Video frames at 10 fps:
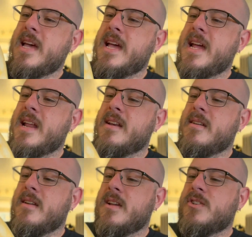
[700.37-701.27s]

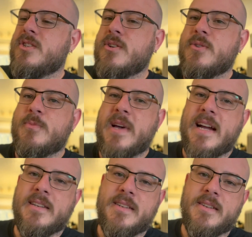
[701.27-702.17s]
And it just goes
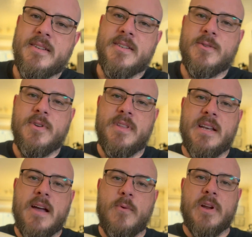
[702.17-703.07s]
back to sort of the
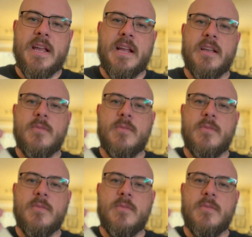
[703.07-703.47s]
networking